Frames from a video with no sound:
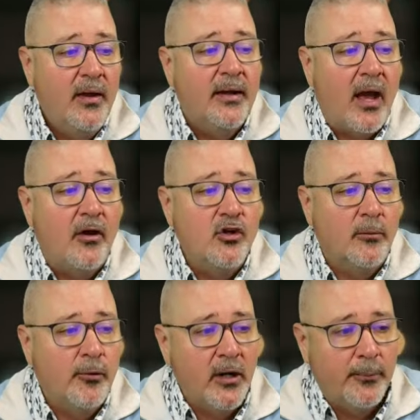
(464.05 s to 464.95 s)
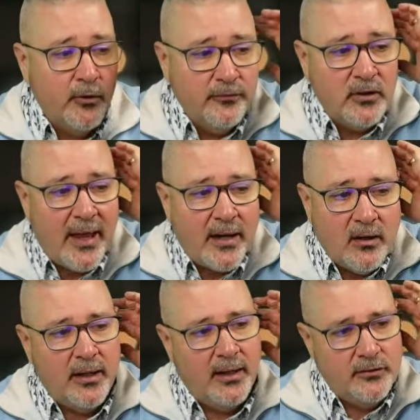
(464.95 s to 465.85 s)
Now, your pre-approval letter
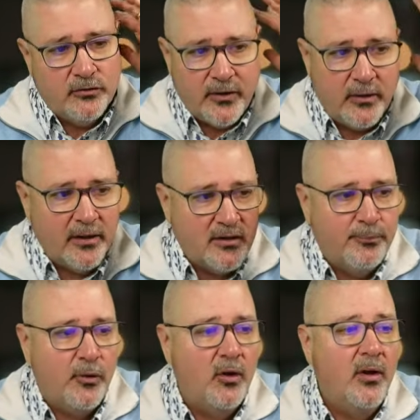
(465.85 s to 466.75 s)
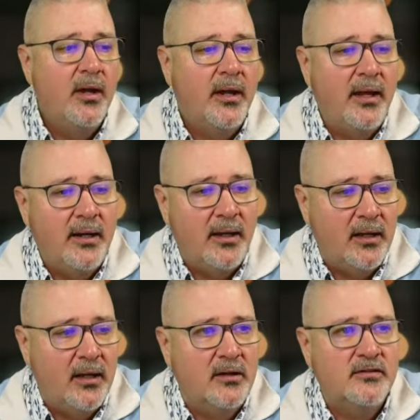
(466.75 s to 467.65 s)
is very simple. It
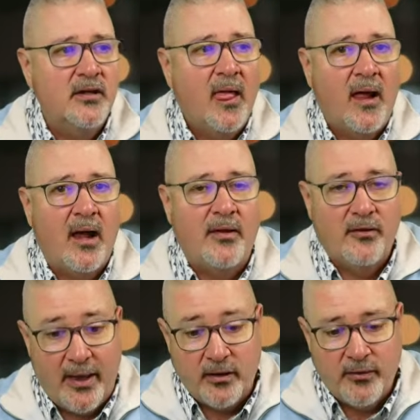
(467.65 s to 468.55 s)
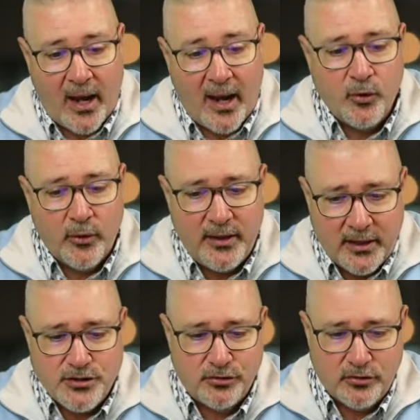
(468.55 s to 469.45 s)
is the letter that I'm going to
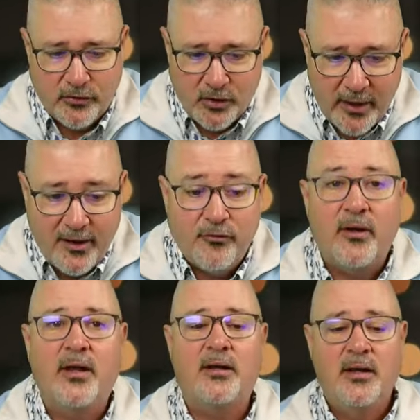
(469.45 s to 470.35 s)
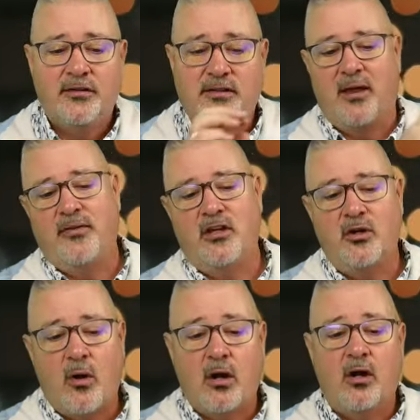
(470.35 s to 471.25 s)
get you. So if you don't have one, scan the
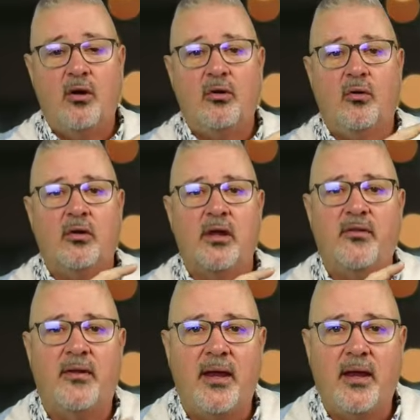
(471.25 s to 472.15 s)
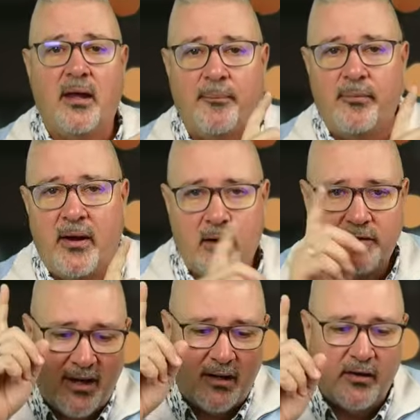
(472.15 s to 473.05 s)
QR code or click the link up there.
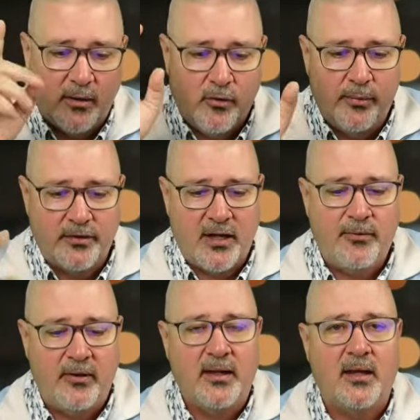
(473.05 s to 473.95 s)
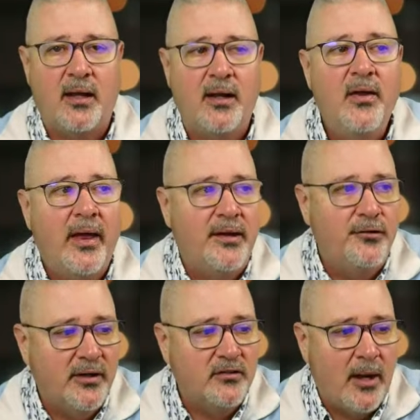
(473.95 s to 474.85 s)
It's not clickable, but type the link in and you'll
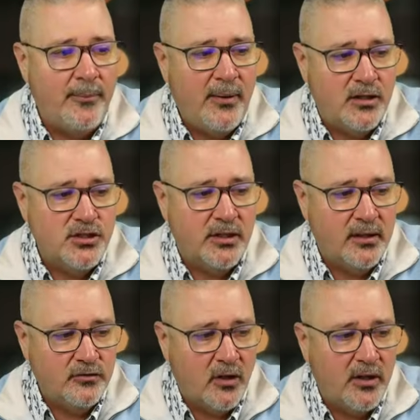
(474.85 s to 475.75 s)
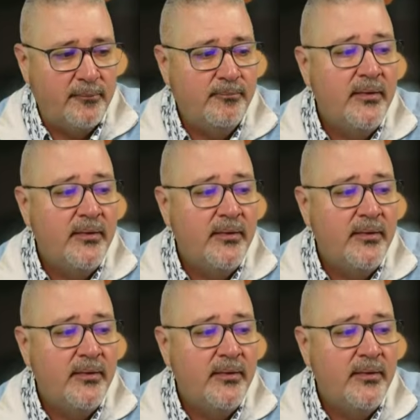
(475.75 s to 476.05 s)
get to my page and get it started.